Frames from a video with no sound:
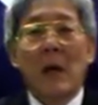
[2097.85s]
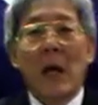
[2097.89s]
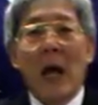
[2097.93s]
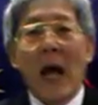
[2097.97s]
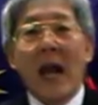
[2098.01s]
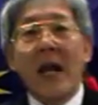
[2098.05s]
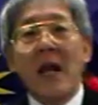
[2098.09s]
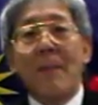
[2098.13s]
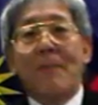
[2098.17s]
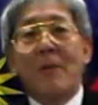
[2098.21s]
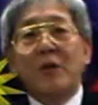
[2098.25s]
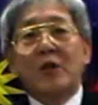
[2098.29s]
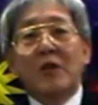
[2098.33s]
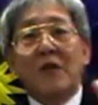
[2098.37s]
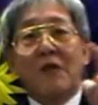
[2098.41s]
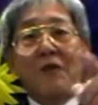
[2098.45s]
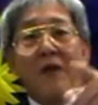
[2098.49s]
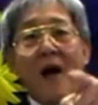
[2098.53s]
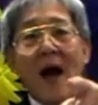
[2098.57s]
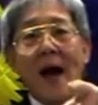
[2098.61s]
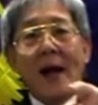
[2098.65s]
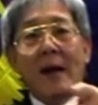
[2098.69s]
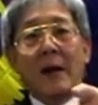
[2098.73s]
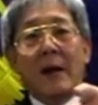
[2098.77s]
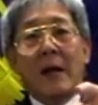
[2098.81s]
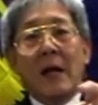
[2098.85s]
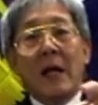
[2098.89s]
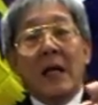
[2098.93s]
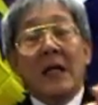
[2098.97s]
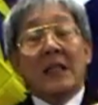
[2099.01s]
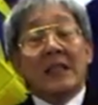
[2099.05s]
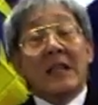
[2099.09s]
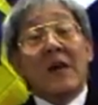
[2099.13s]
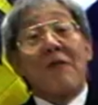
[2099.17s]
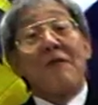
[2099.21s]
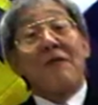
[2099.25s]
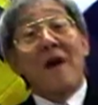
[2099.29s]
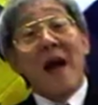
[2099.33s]
and imposed a fine.
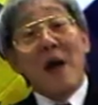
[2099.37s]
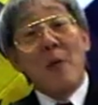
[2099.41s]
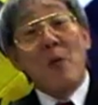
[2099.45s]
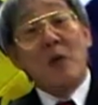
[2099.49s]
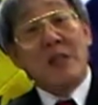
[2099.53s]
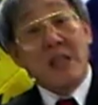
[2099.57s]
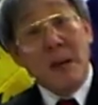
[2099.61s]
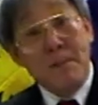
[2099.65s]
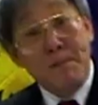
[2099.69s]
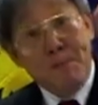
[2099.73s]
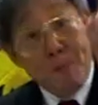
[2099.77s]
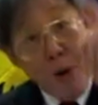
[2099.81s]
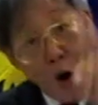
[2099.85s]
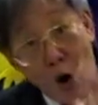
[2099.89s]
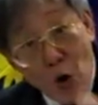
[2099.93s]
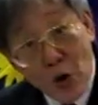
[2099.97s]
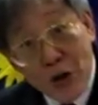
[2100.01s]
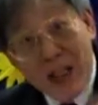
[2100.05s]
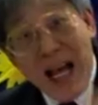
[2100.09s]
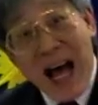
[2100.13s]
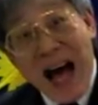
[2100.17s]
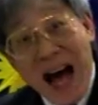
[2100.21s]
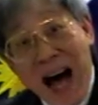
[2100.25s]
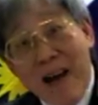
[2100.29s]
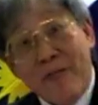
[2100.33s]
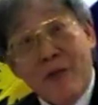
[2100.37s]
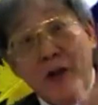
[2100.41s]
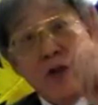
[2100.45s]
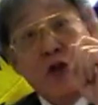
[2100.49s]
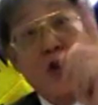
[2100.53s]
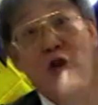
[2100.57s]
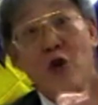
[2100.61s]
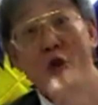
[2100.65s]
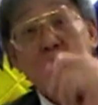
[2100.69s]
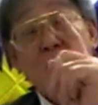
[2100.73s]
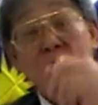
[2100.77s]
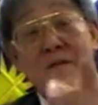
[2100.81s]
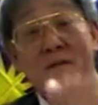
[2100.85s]
The fine was imposed after
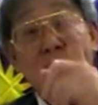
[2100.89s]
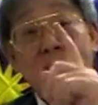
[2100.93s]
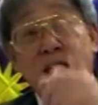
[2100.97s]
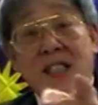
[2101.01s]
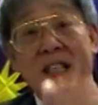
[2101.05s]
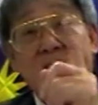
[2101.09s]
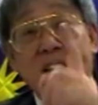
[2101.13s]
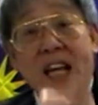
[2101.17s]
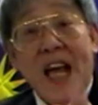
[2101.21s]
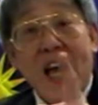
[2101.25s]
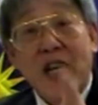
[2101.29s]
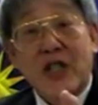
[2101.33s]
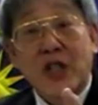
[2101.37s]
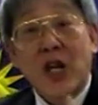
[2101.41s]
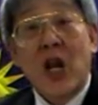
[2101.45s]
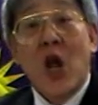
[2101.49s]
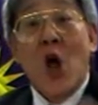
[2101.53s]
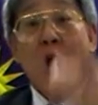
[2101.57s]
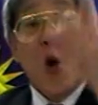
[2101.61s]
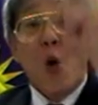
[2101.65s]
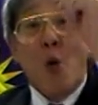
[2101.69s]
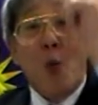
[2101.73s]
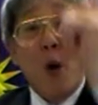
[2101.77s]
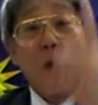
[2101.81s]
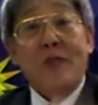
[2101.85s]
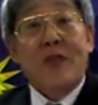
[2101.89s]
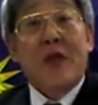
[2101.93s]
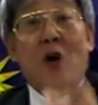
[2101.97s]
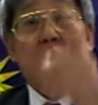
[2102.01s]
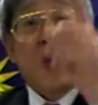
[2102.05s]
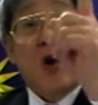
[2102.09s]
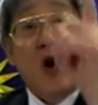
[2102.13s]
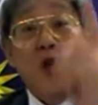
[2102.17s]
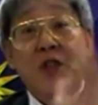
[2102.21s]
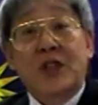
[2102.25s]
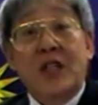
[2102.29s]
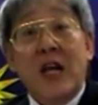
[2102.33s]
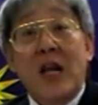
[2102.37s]
due investigation with the
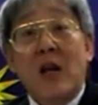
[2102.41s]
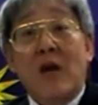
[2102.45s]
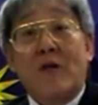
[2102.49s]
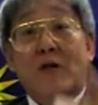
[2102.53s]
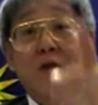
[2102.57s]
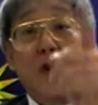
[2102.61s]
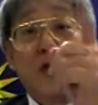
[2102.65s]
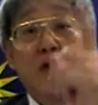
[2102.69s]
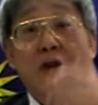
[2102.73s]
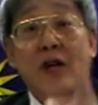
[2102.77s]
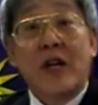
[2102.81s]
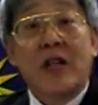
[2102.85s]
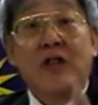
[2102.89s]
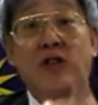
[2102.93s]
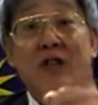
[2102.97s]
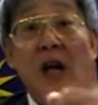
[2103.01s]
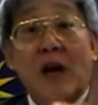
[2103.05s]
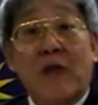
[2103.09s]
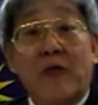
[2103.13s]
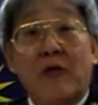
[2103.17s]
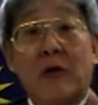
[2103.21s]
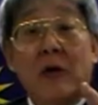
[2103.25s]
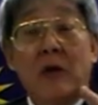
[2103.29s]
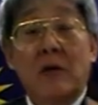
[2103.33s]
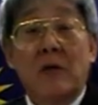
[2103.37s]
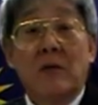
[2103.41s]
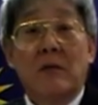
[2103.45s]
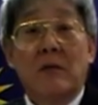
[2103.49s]
consent of the Attorney General.